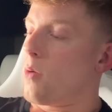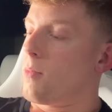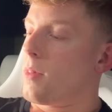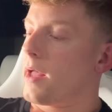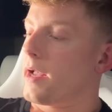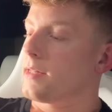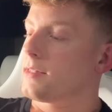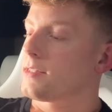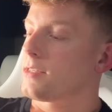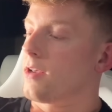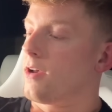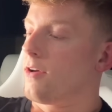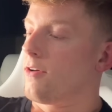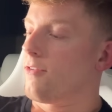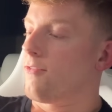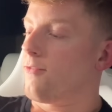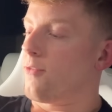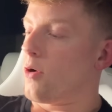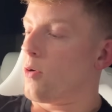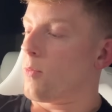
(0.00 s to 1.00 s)
lights,
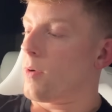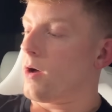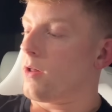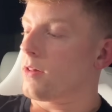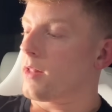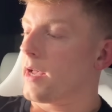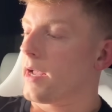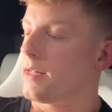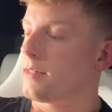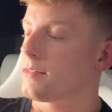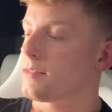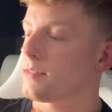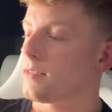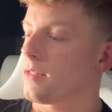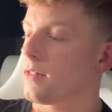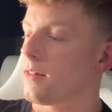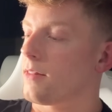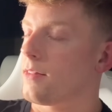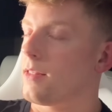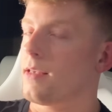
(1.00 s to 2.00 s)
footwell lights.
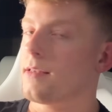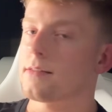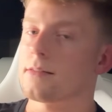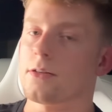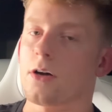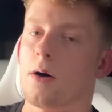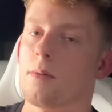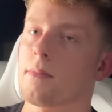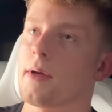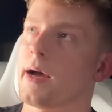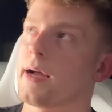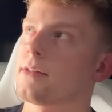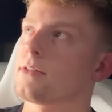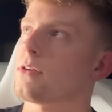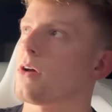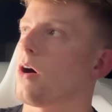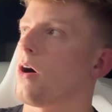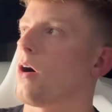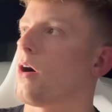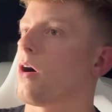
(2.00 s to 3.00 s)
These dome
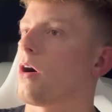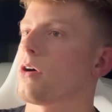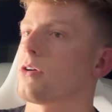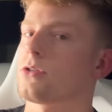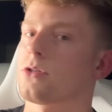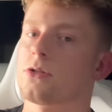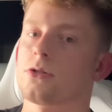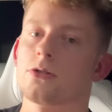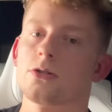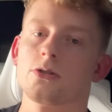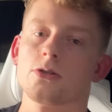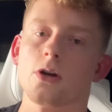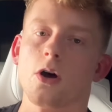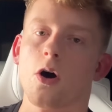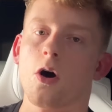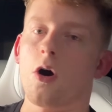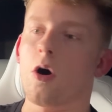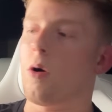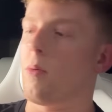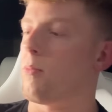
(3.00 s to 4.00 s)
lights are
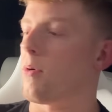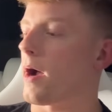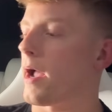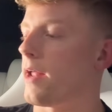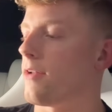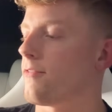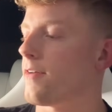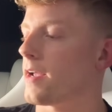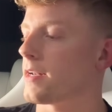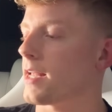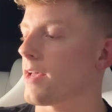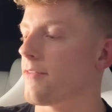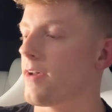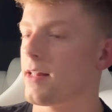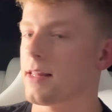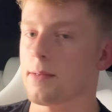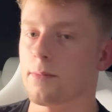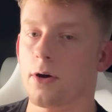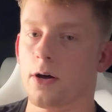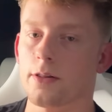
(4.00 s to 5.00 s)
so bright. In fact, I've
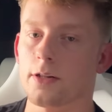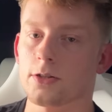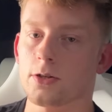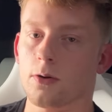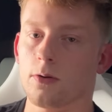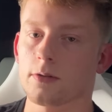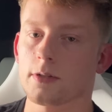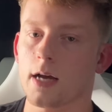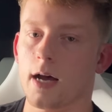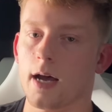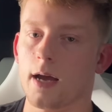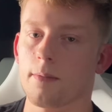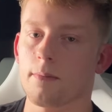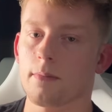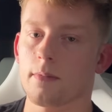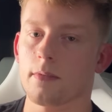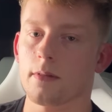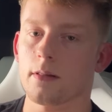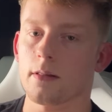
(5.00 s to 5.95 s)
had them on this whole time.